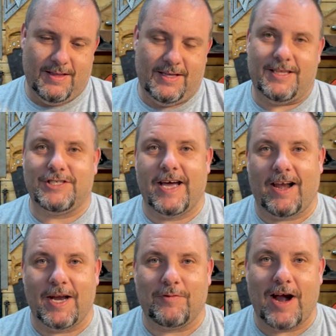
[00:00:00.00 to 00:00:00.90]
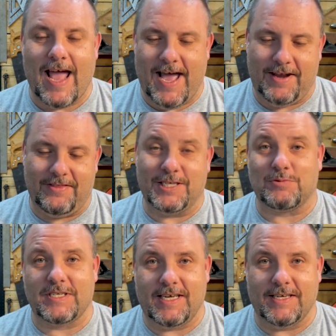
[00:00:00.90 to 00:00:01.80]
that the channel ever had,
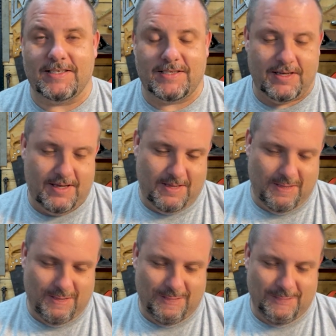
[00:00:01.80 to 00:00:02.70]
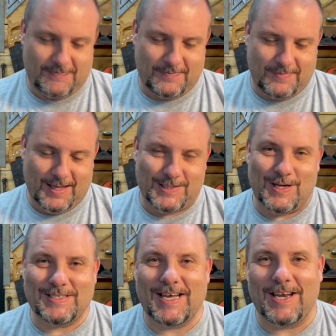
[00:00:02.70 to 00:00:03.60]
this was his.
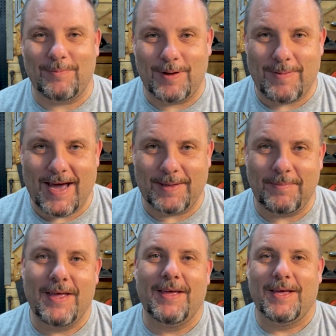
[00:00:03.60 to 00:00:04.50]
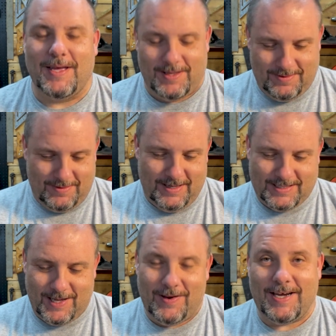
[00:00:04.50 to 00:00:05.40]
So I'll tell you a little bit about him.
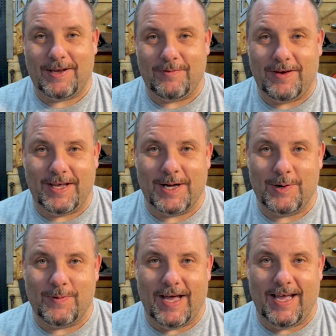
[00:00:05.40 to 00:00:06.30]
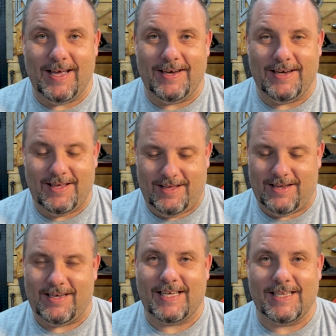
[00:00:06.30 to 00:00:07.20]
Let's go into the video and
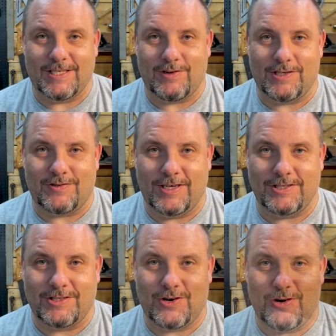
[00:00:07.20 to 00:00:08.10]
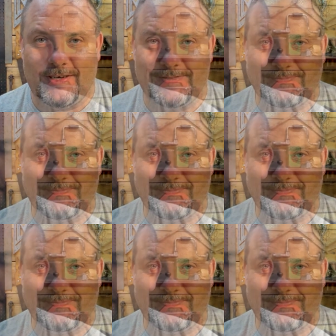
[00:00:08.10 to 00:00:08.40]
get this restoration started.